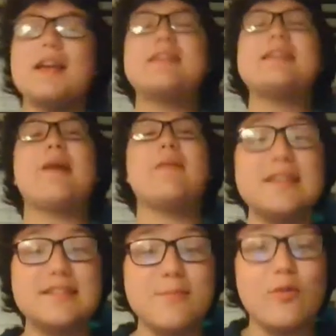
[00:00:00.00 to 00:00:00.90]
Now,
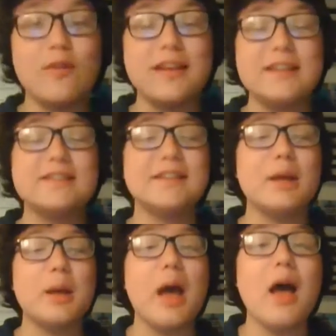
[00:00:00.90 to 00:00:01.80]
this movie is
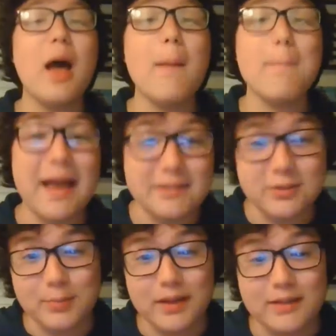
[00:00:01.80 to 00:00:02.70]
a
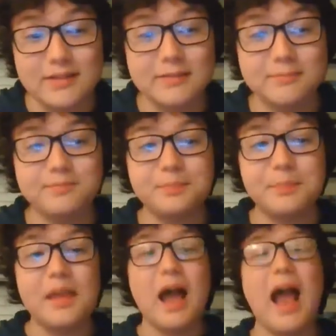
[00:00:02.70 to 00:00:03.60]
masterpiece.
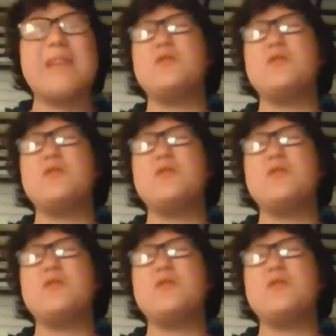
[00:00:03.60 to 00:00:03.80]
I have